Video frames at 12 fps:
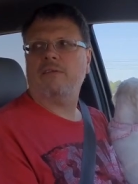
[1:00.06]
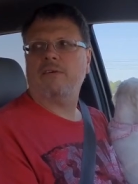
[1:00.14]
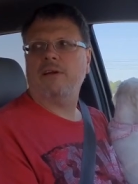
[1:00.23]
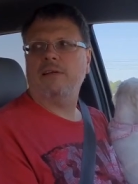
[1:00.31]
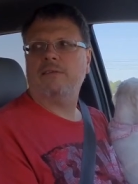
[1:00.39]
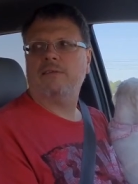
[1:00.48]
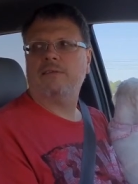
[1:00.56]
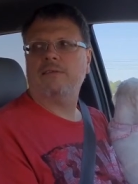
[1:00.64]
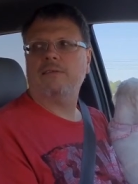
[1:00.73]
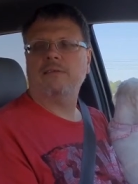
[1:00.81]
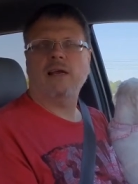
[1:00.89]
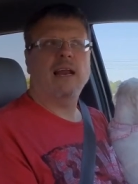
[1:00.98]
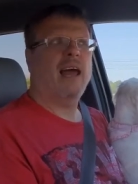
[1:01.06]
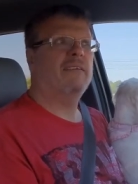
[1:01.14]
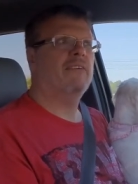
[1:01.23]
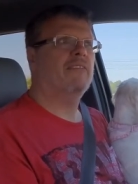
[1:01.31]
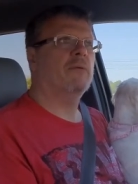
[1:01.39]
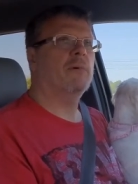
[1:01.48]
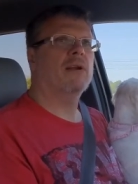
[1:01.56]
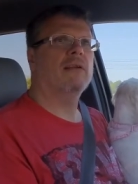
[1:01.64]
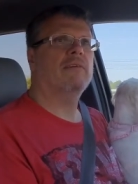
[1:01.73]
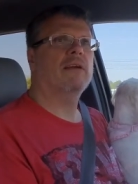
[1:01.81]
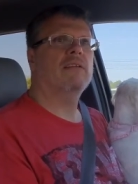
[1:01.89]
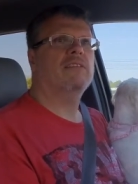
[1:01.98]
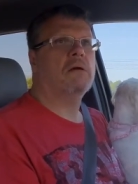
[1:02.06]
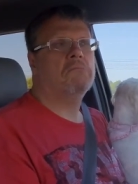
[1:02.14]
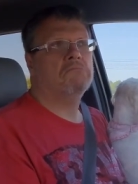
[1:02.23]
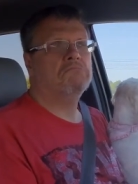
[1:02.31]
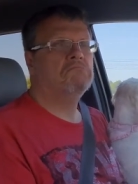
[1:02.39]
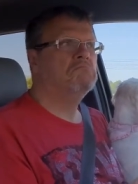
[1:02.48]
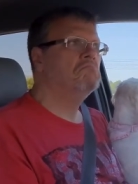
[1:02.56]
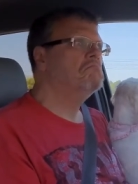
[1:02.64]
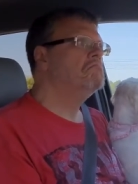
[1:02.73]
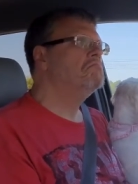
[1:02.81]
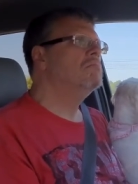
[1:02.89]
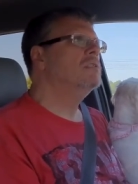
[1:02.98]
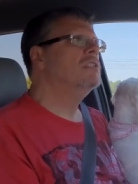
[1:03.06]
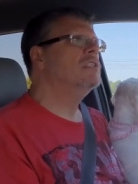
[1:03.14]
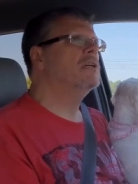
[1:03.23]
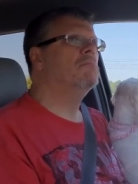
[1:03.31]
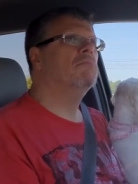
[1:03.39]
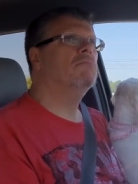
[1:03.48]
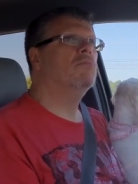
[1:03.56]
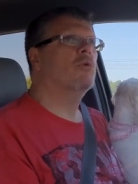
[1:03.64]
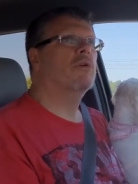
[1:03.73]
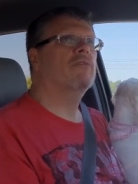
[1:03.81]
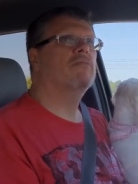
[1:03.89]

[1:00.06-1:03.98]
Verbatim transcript: on the streets, and half of them are living in some, some sort